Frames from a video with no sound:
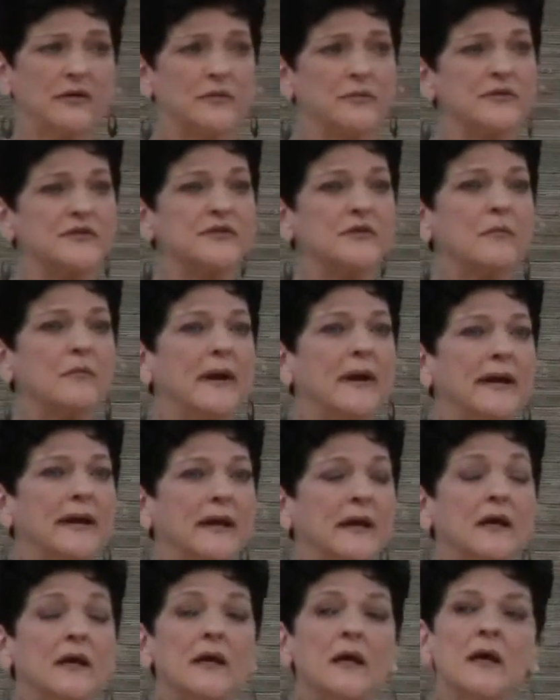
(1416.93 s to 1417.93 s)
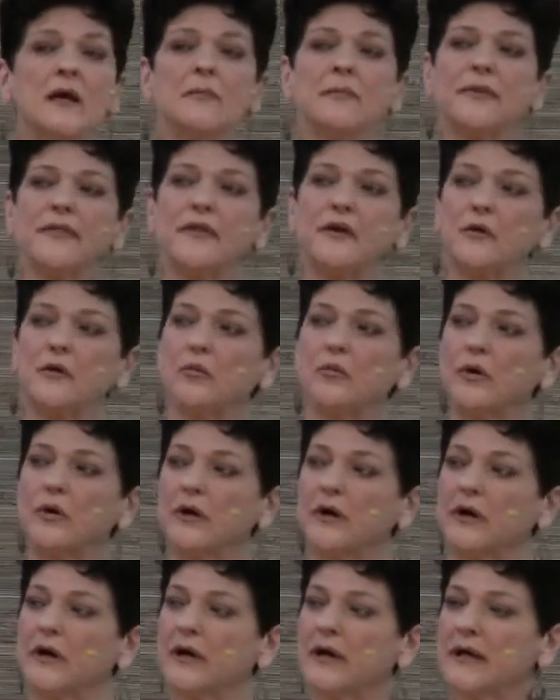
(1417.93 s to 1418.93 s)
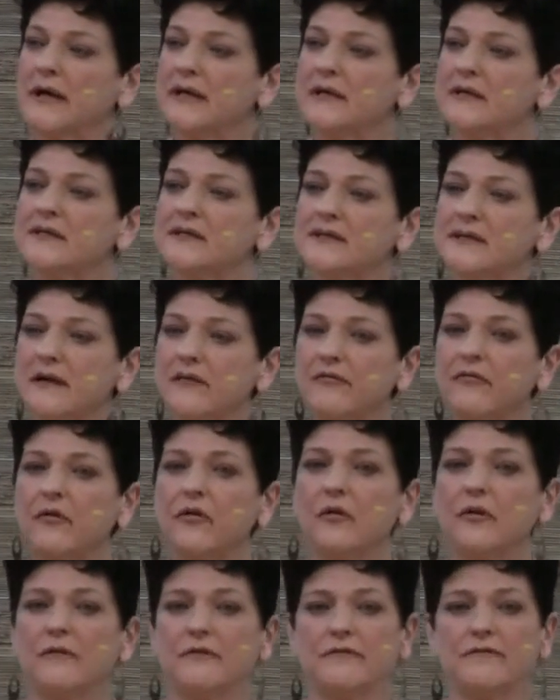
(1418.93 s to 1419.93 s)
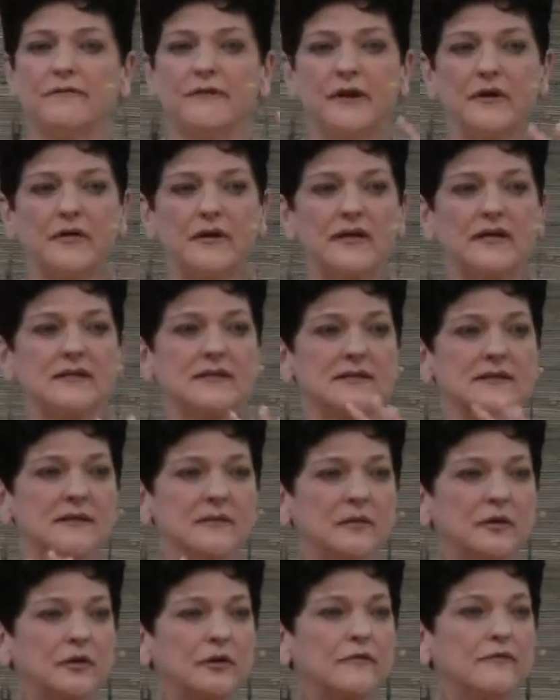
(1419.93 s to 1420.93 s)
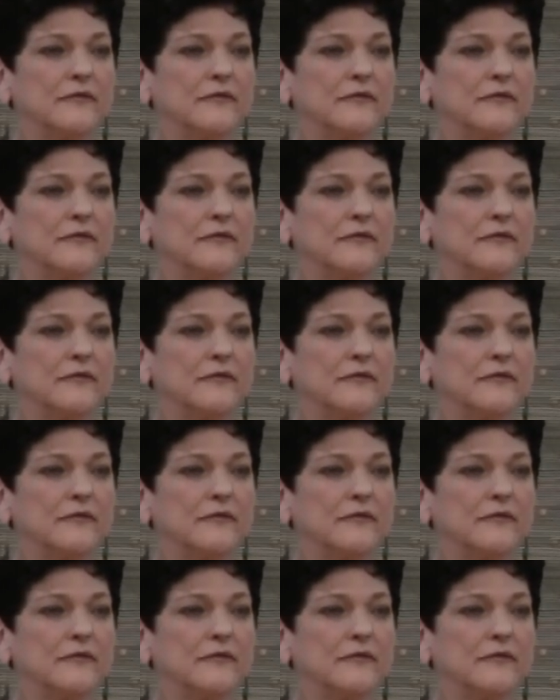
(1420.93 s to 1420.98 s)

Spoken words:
There were so many, but there were several very similar,